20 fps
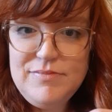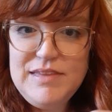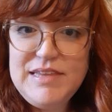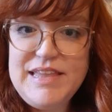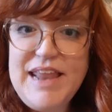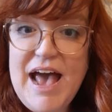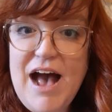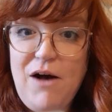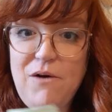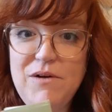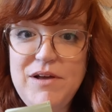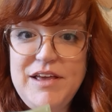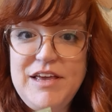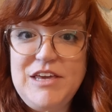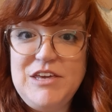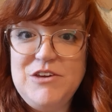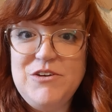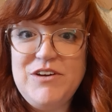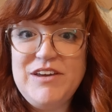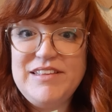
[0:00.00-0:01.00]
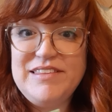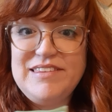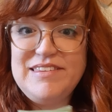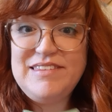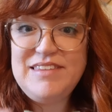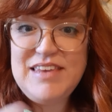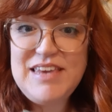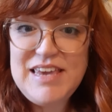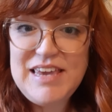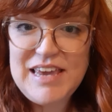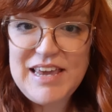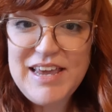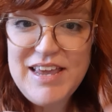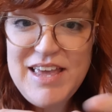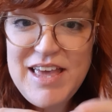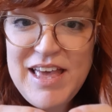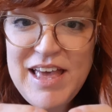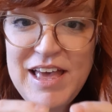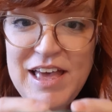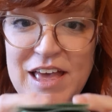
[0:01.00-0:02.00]
Now you can see
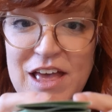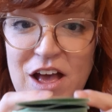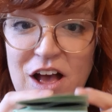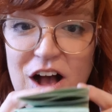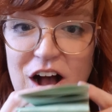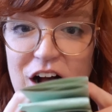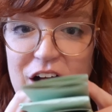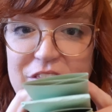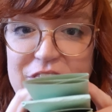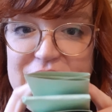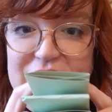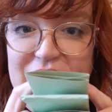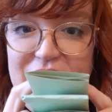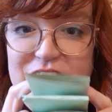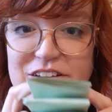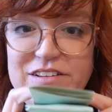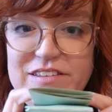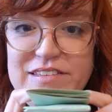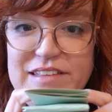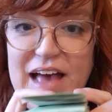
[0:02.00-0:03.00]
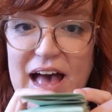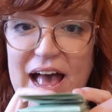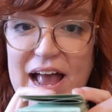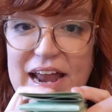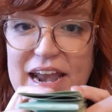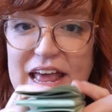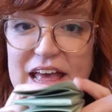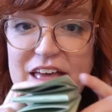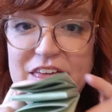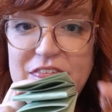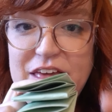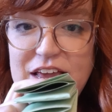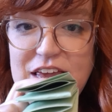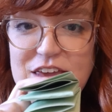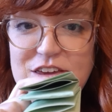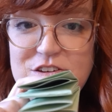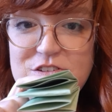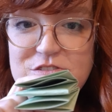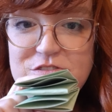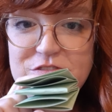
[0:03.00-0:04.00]
on the other side that
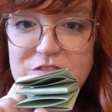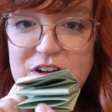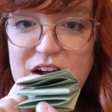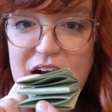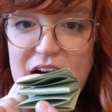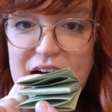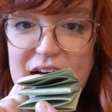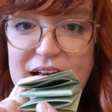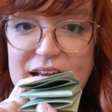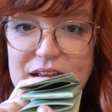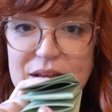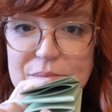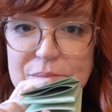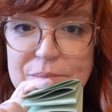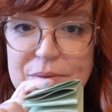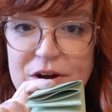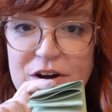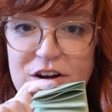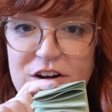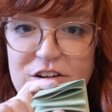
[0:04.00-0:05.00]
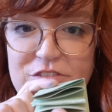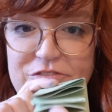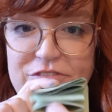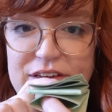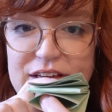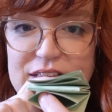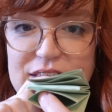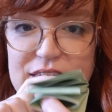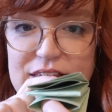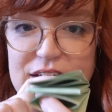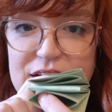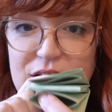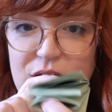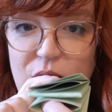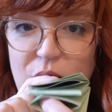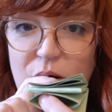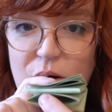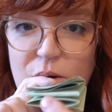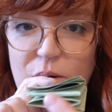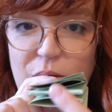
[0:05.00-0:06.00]
you've got perfect little
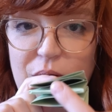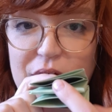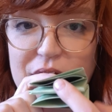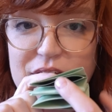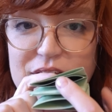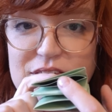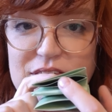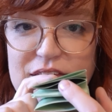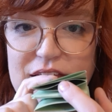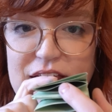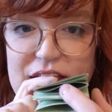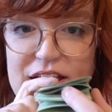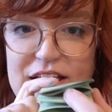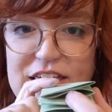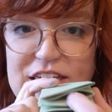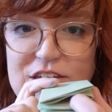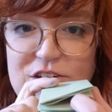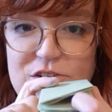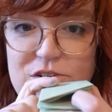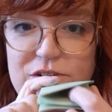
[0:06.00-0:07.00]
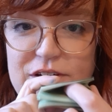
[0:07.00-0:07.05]
holes that you